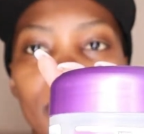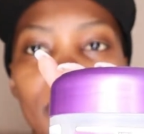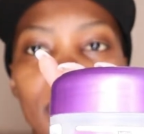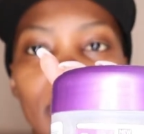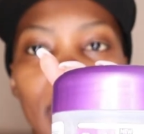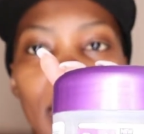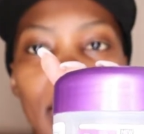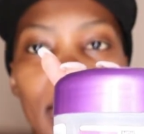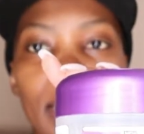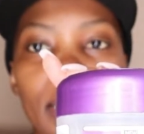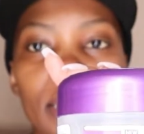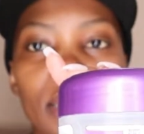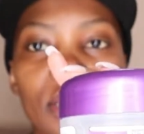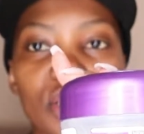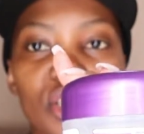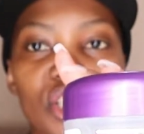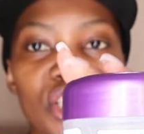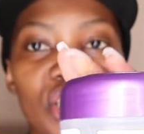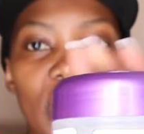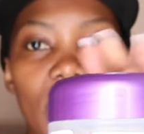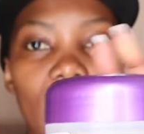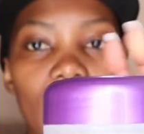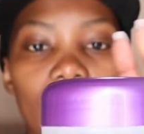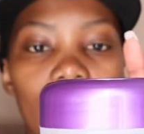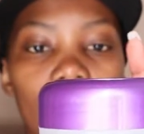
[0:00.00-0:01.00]
styling
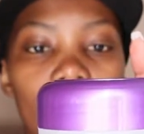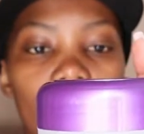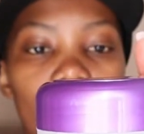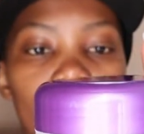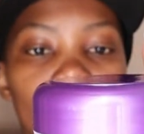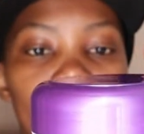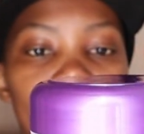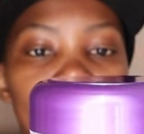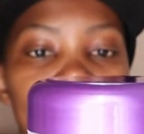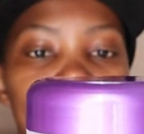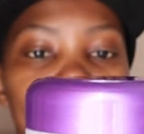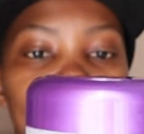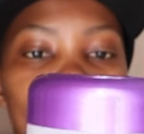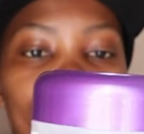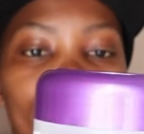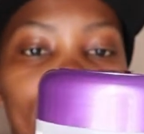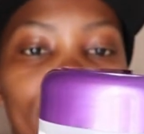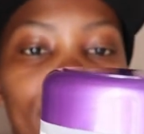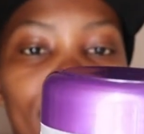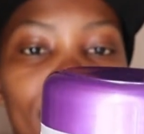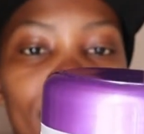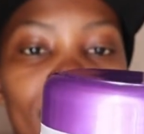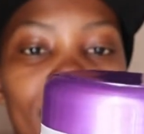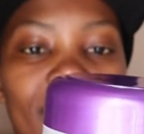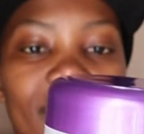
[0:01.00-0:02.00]
gel
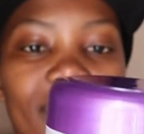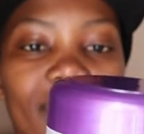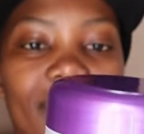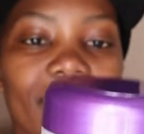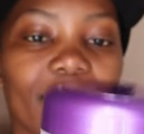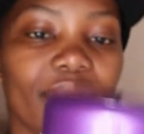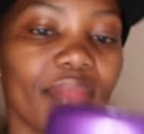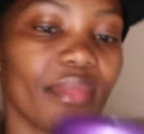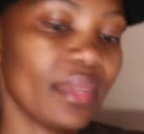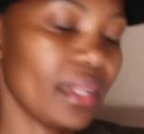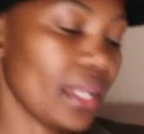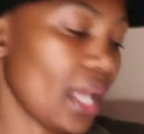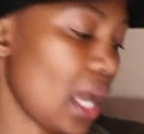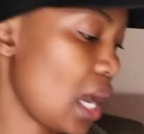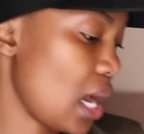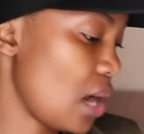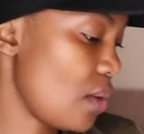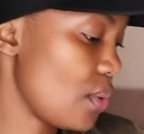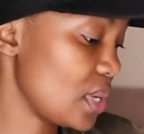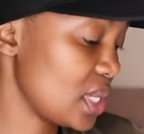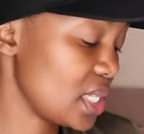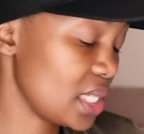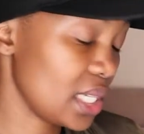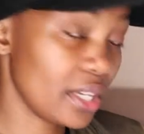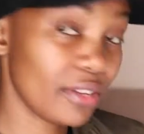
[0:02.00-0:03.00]
i
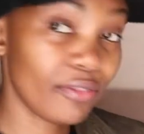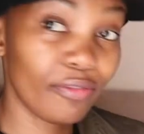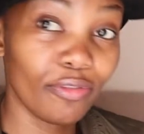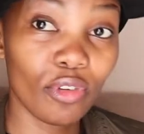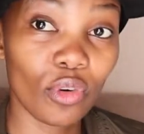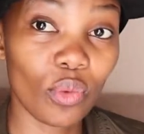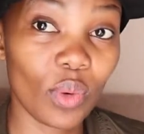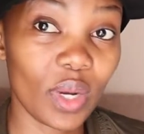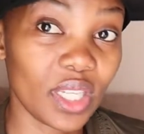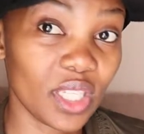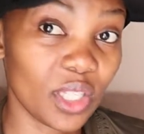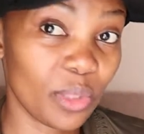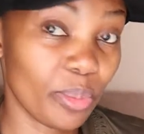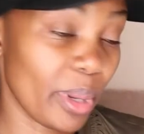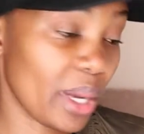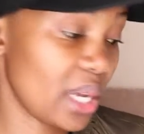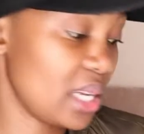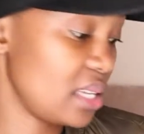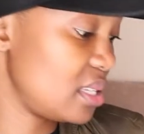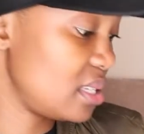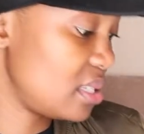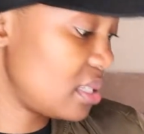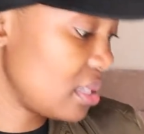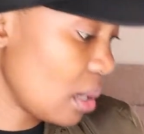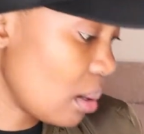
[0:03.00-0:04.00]
was influenced by
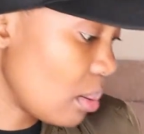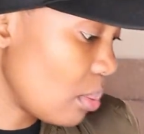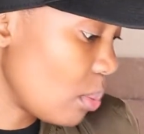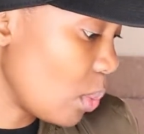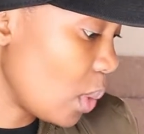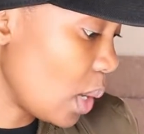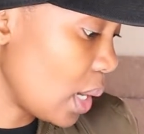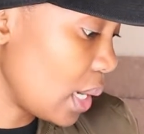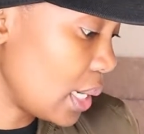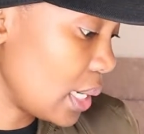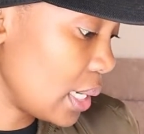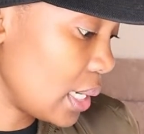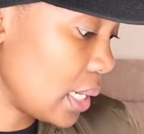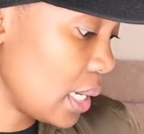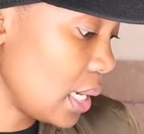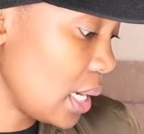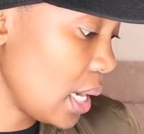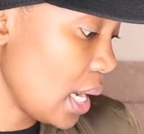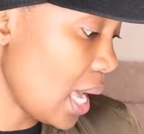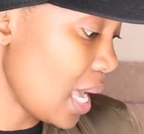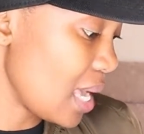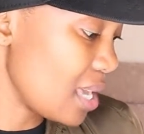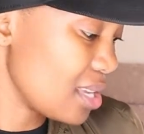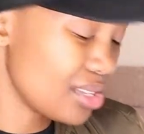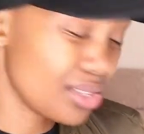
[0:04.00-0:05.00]
someone
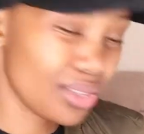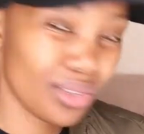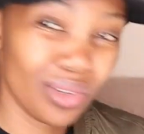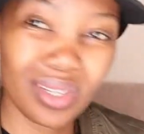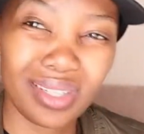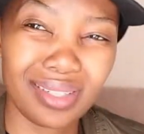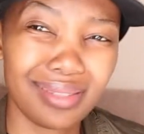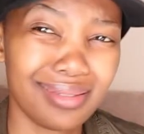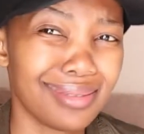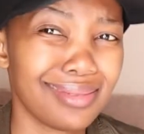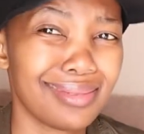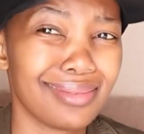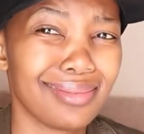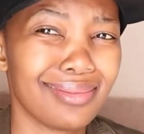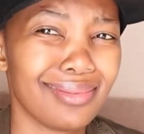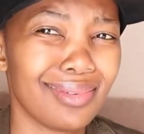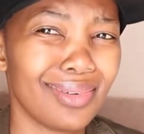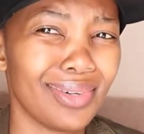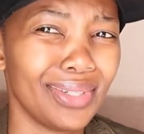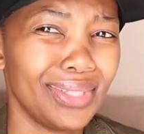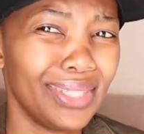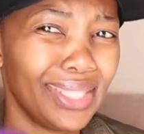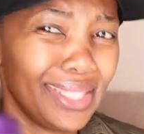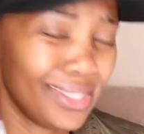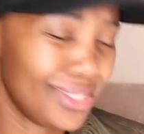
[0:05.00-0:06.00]
i saw it
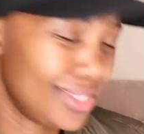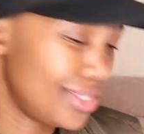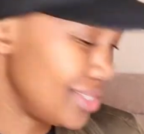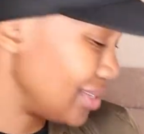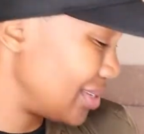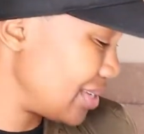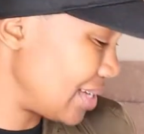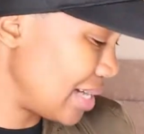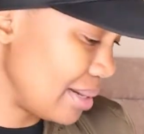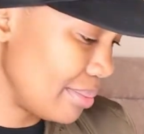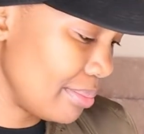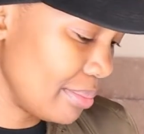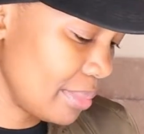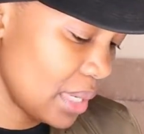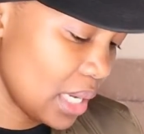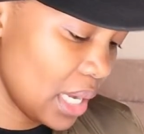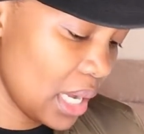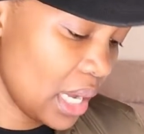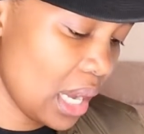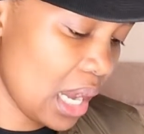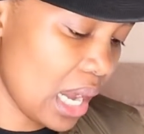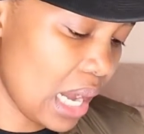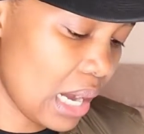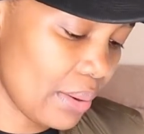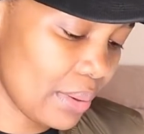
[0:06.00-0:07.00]
on instagram
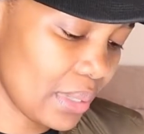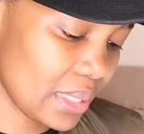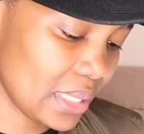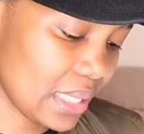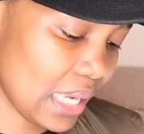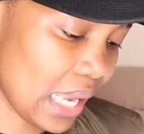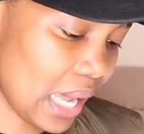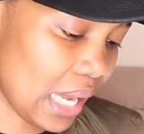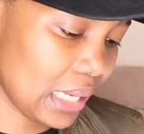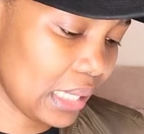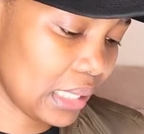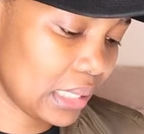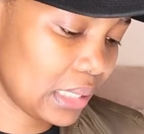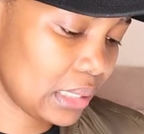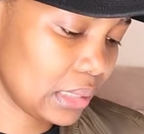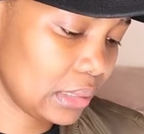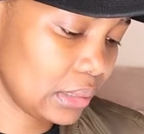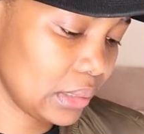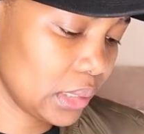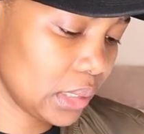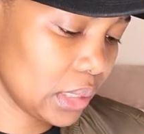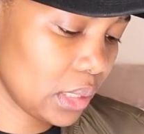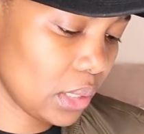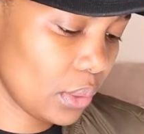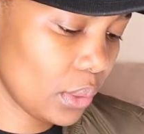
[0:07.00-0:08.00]
I was like,
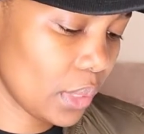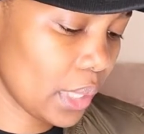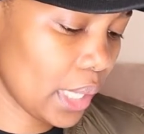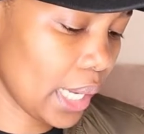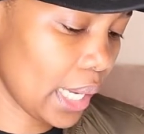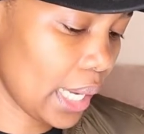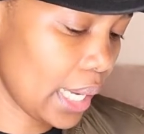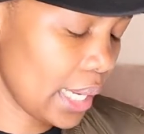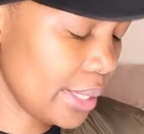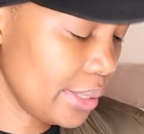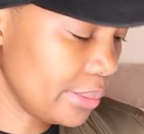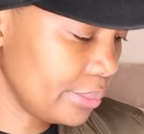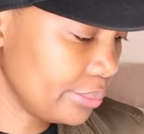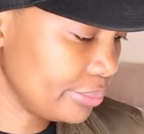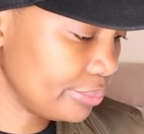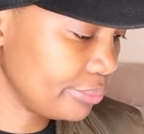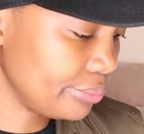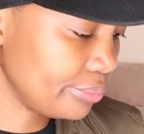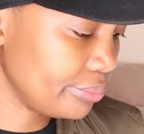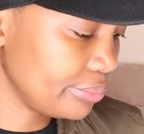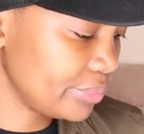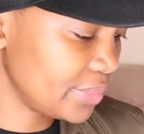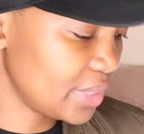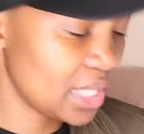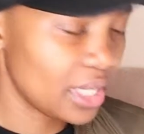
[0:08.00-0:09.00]
okay,
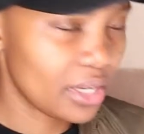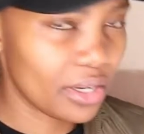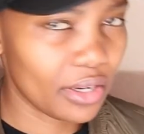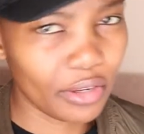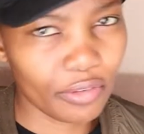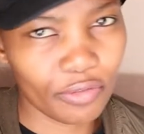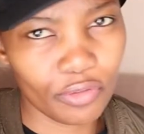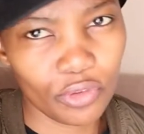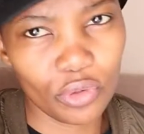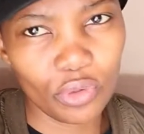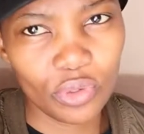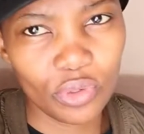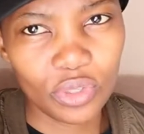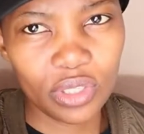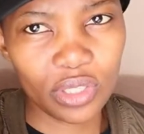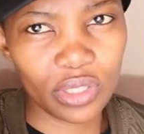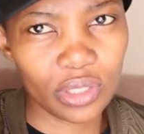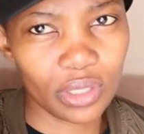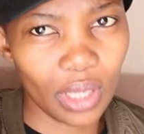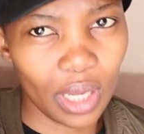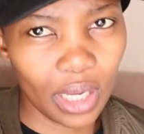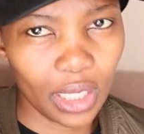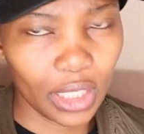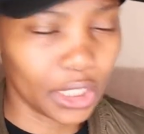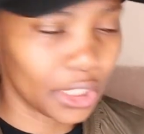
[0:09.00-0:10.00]
the reviews
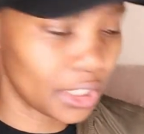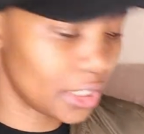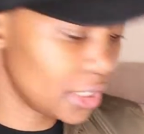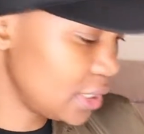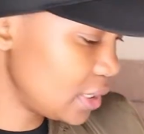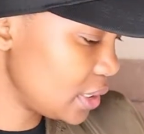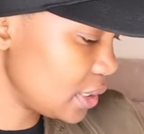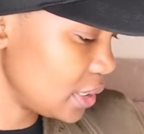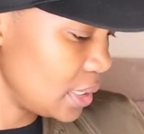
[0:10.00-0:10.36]
are good.